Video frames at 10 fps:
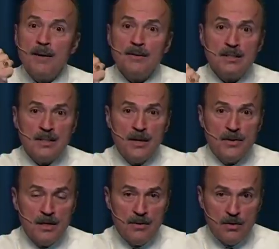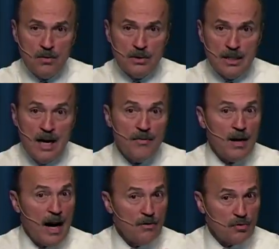about this in our theory course and how, the,
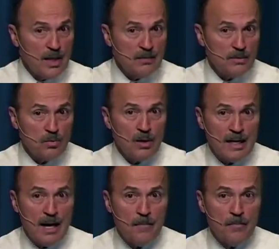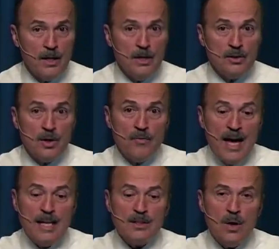how transformers work out. So
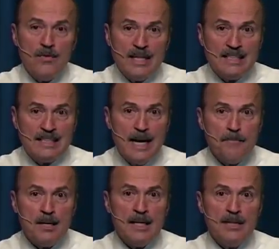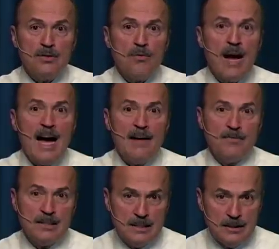that is called a separately
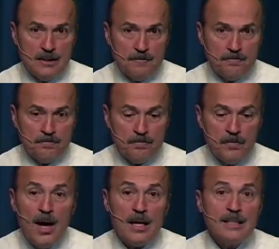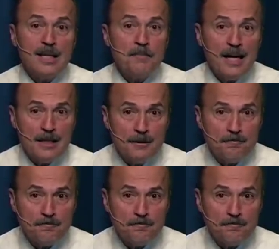derived system. All right, let's get back here.